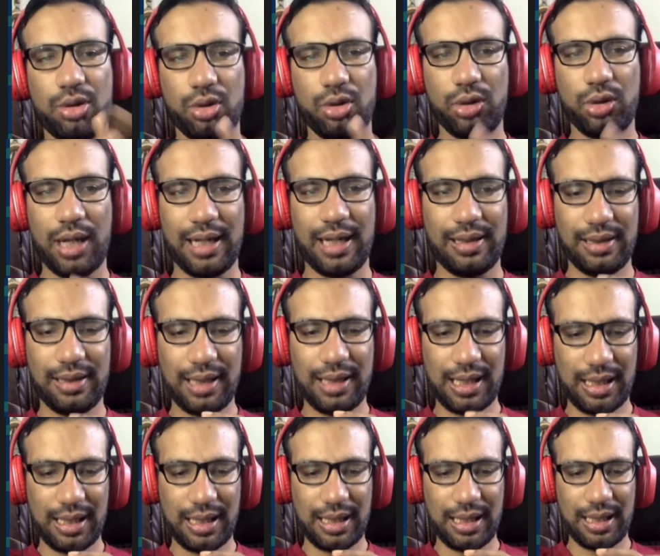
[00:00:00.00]
so
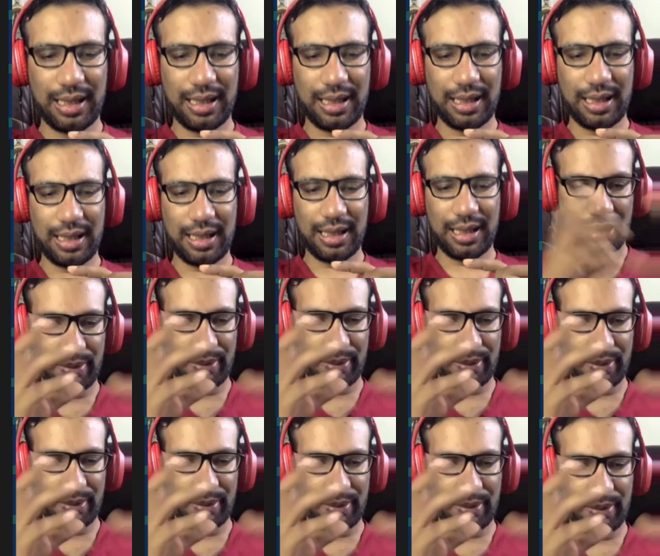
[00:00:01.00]
idea is that
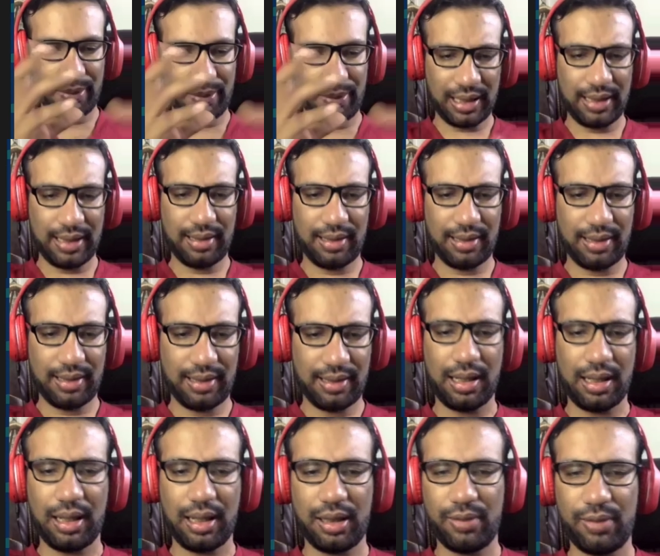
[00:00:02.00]
animate content
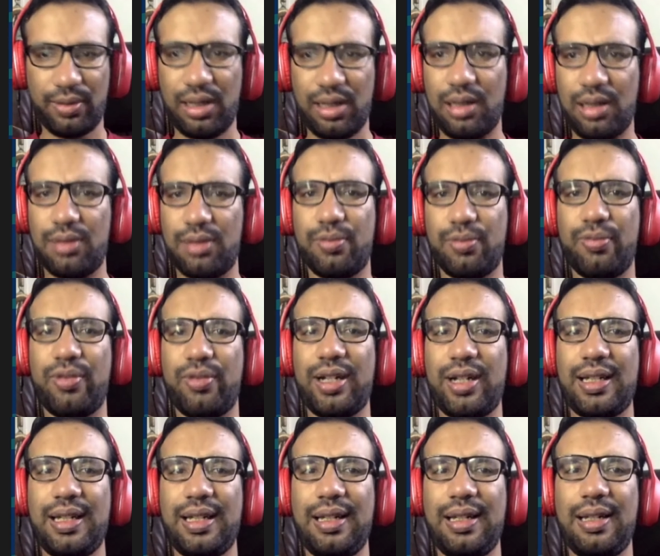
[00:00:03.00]
size was
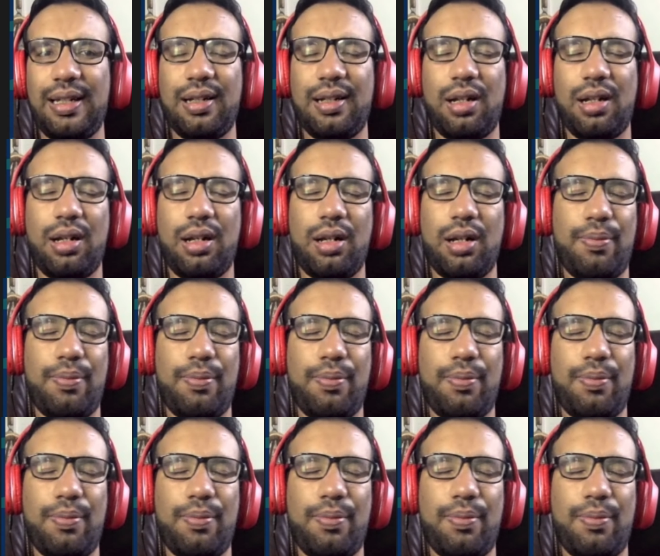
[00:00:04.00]
working
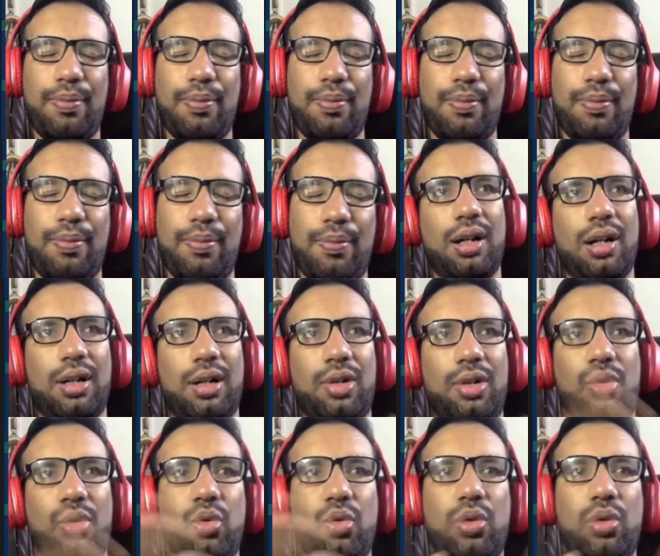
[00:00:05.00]
based on
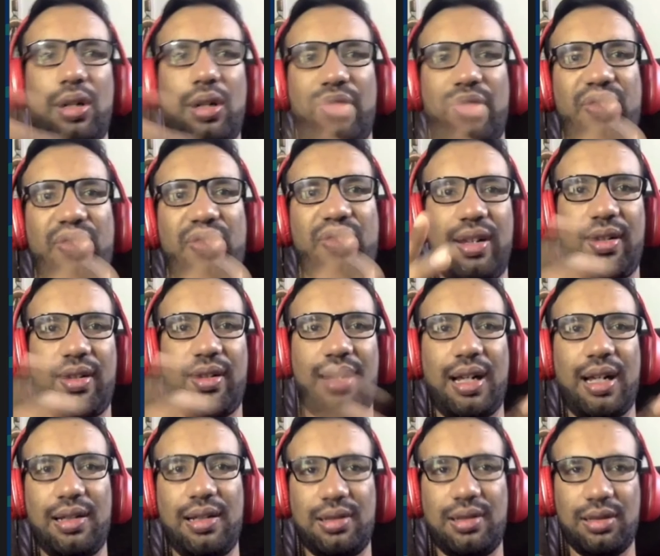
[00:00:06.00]
two
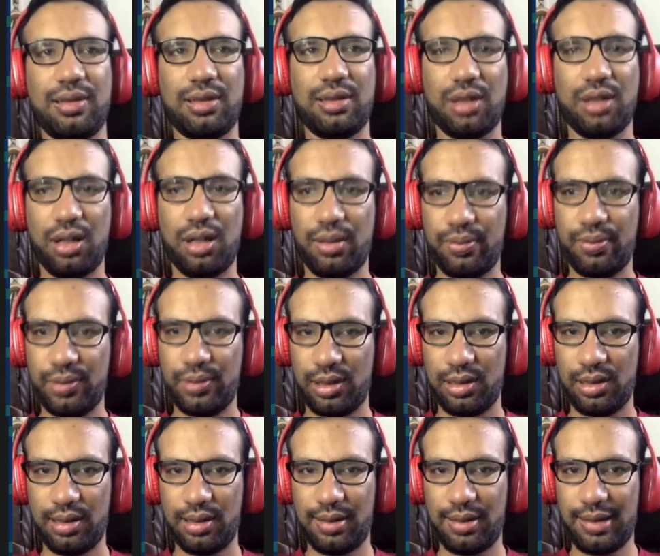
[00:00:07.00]
different sizes of
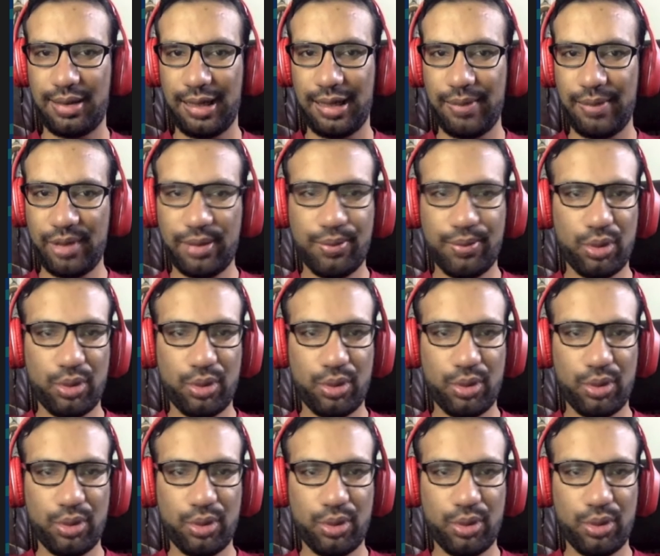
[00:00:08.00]
same